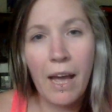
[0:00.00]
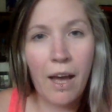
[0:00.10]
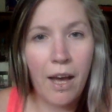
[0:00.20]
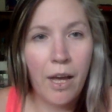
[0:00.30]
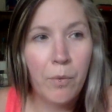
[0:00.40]

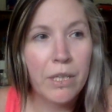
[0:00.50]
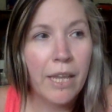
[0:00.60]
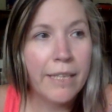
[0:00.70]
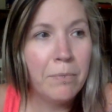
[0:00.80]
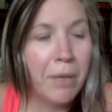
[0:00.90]
I would
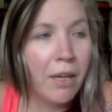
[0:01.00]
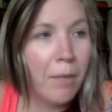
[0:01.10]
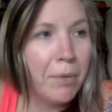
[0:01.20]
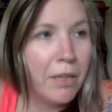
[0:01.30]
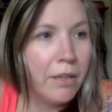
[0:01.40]
like to pick
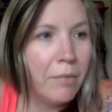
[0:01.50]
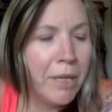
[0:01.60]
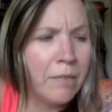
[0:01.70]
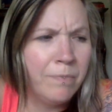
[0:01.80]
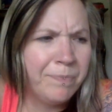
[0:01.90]
up a little
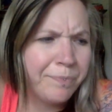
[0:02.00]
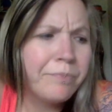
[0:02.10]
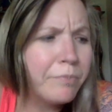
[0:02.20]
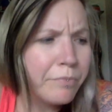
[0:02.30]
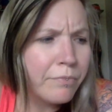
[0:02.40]
bit
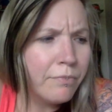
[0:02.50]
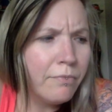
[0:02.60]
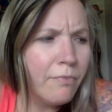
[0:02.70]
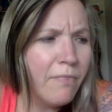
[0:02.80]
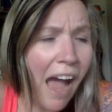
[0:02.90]

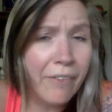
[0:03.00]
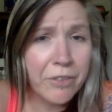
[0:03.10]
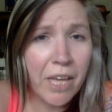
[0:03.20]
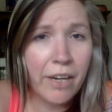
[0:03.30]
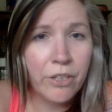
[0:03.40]
after
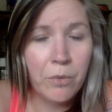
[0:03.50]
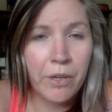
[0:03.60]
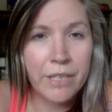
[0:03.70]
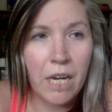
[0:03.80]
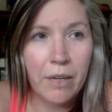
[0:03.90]
that. I do
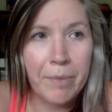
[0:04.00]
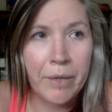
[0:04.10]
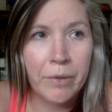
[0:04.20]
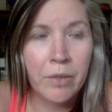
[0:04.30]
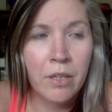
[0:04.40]
want to talk
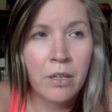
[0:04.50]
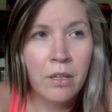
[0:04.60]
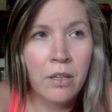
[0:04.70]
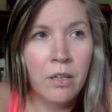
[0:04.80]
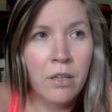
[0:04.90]
about
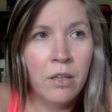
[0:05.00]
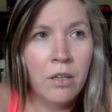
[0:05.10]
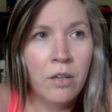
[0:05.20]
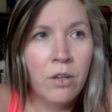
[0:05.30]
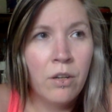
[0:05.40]

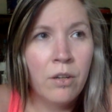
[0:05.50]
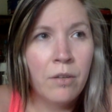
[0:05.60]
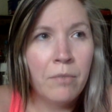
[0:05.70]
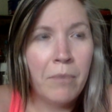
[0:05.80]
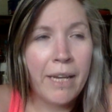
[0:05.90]

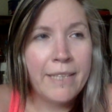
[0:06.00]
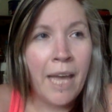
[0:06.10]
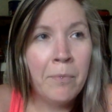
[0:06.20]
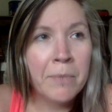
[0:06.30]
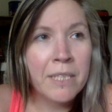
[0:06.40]
my
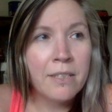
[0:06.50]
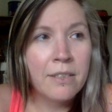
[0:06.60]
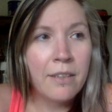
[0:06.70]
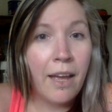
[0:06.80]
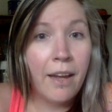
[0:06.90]

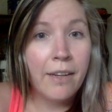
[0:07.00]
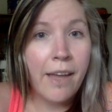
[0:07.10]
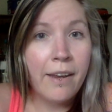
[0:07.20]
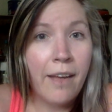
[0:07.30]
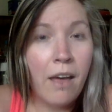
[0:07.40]
attempts at
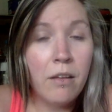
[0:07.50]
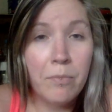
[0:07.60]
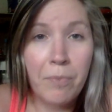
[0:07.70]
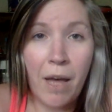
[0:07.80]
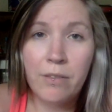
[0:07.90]
getting
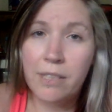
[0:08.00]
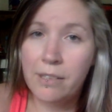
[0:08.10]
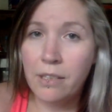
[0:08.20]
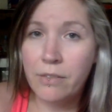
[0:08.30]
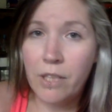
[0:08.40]
help, how
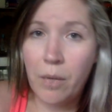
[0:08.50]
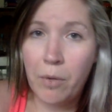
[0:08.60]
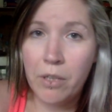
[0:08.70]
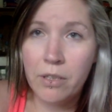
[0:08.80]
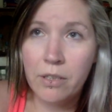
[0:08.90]
successful I
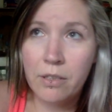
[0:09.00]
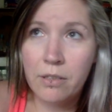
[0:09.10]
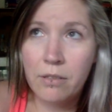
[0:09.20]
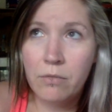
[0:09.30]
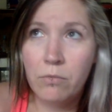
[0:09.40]

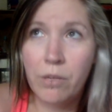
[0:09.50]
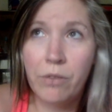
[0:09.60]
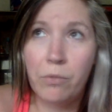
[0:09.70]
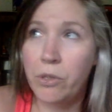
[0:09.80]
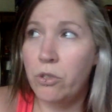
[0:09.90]
was
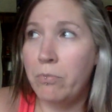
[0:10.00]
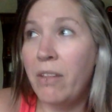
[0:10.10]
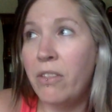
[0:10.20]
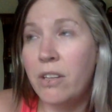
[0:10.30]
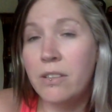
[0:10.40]
with which
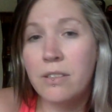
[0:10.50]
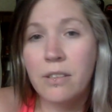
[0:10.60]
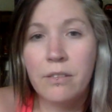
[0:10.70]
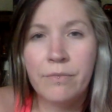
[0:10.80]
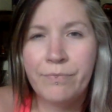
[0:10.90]
methods,
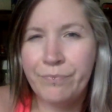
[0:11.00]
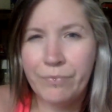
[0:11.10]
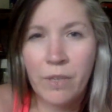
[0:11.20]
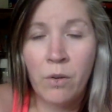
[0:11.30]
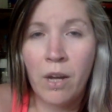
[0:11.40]
and
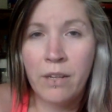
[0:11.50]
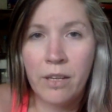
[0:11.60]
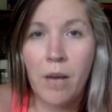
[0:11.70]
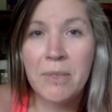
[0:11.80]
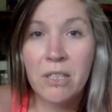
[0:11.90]
kind of
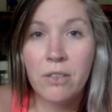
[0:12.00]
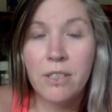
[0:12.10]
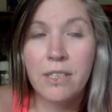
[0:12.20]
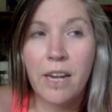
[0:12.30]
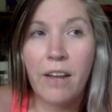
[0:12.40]
the
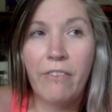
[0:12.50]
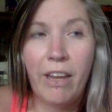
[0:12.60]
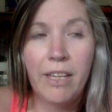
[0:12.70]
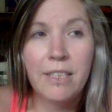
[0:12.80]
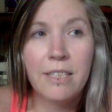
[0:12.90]
obstacles that I
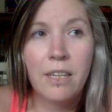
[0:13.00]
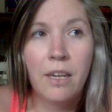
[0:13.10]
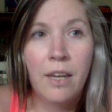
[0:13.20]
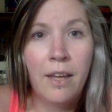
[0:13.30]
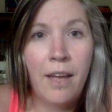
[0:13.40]
faced,
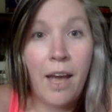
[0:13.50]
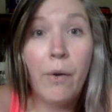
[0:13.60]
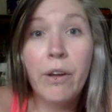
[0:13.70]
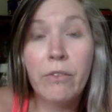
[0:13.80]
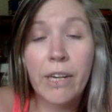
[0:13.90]
how
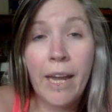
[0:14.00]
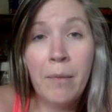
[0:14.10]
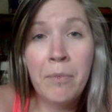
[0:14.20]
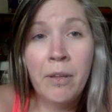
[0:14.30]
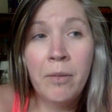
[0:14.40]
I
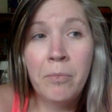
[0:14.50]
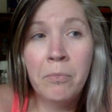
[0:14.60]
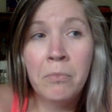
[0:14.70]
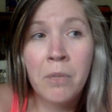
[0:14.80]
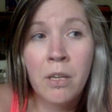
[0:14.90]
overcame
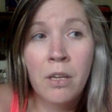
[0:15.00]
them,